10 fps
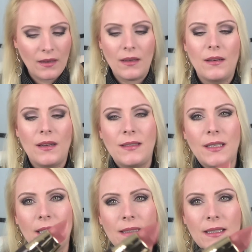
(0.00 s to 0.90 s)
and
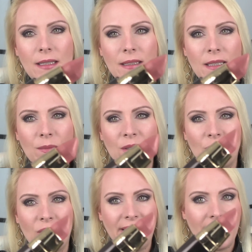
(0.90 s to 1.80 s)
as you can see the tip
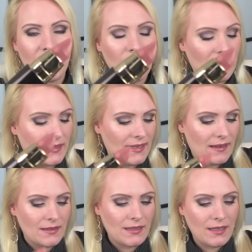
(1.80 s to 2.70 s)
is already a little bit
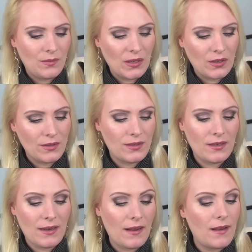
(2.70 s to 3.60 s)
slanted
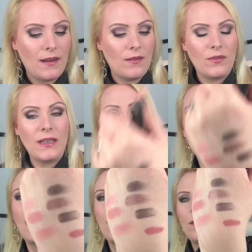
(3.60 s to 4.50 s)
because I
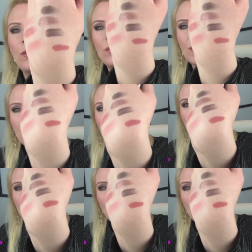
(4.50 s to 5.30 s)
really have used that